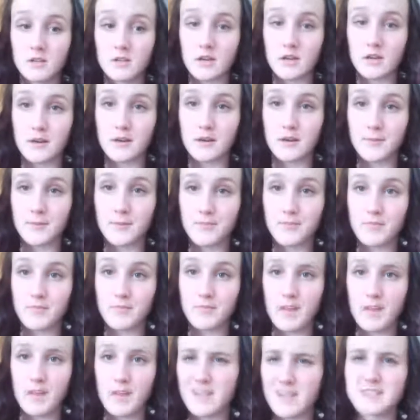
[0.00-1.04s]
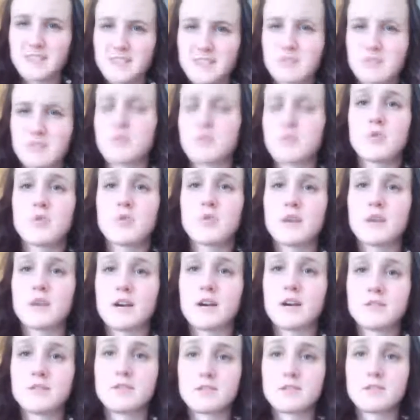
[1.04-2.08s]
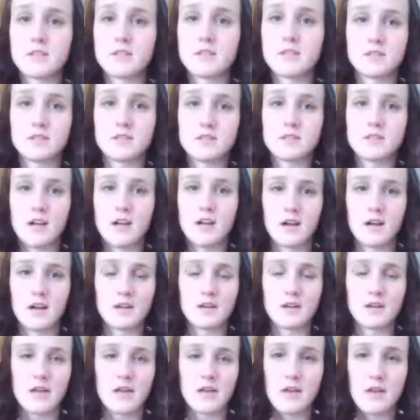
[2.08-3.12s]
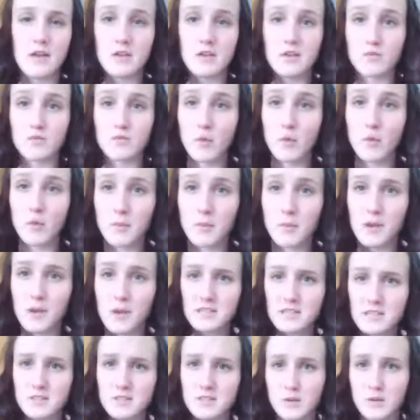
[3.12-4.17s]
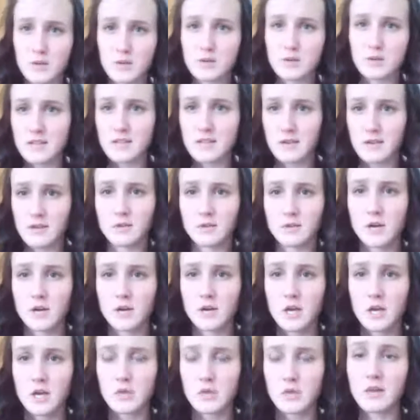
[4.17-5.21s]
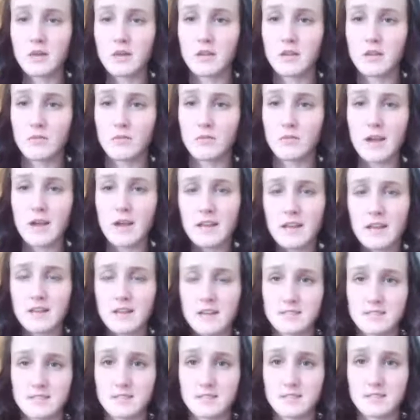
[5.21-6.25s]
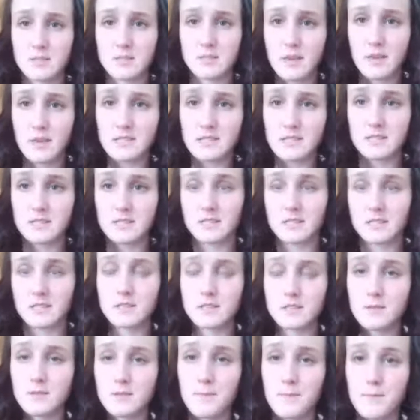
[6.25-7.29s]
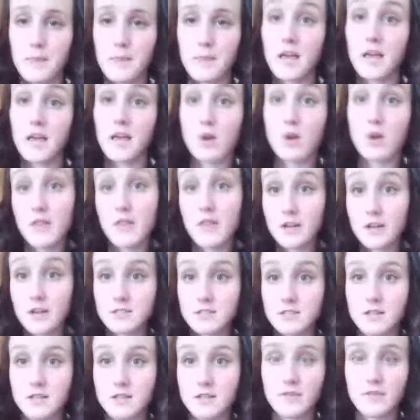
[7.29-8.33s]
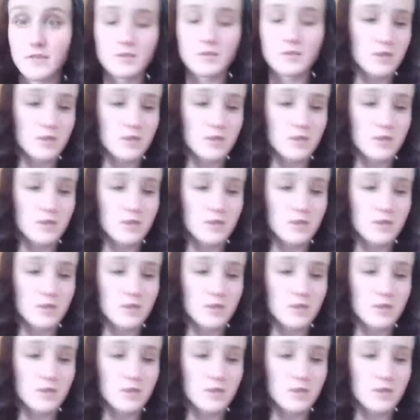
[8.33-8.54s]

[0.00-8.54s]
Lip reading: I guess through a courthouse and how the enrollment process goes, how you get recognized as a dependent, and all that good stuff.